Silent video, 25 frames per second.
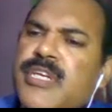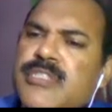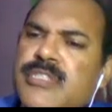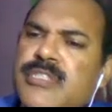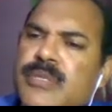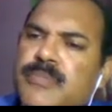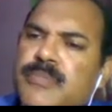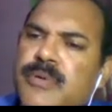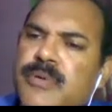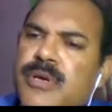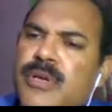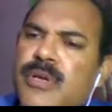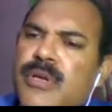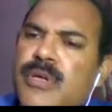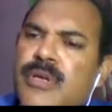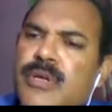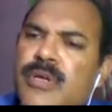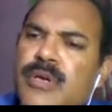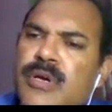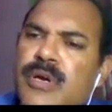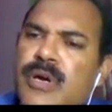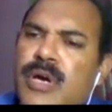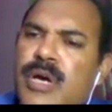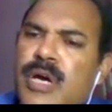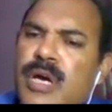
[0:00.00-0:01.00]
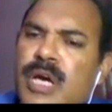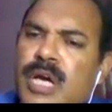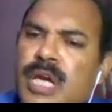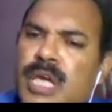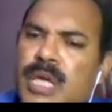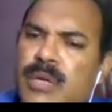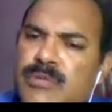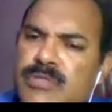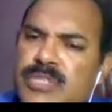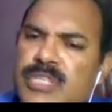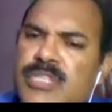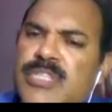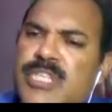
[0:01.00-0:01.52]
indication for
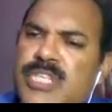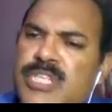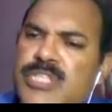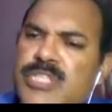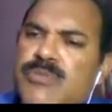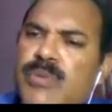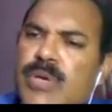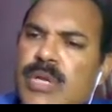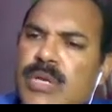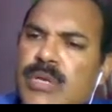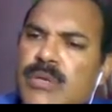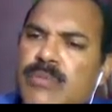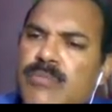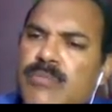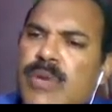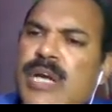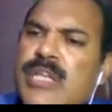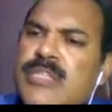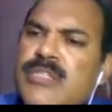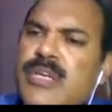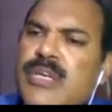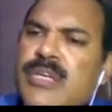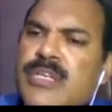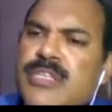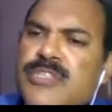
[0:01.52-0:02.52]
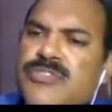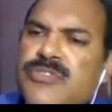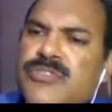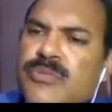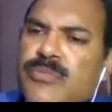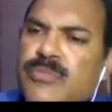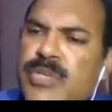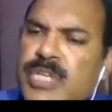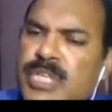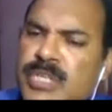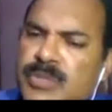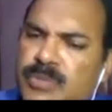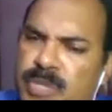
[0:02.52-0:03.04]
uh, using this one. What is
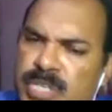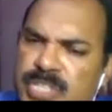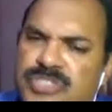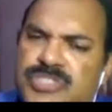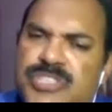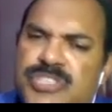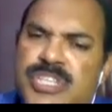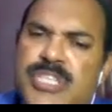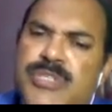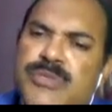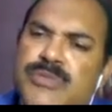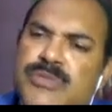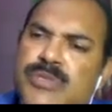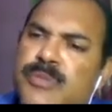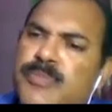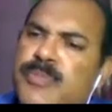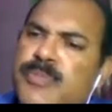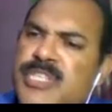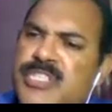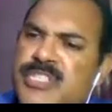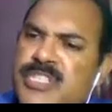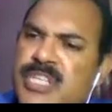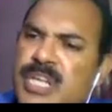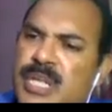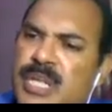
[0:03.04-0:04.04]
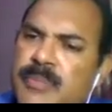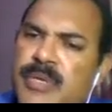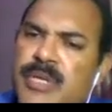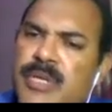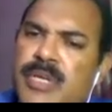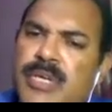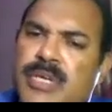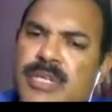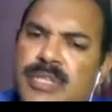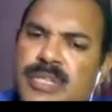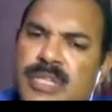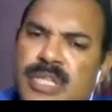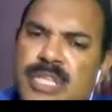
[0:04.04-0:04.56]
the in which stage you should prescribe
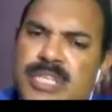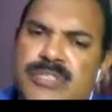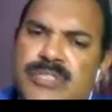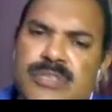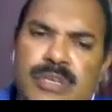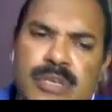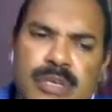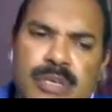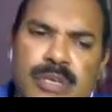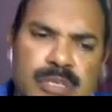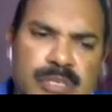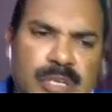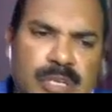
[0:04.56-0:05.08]
this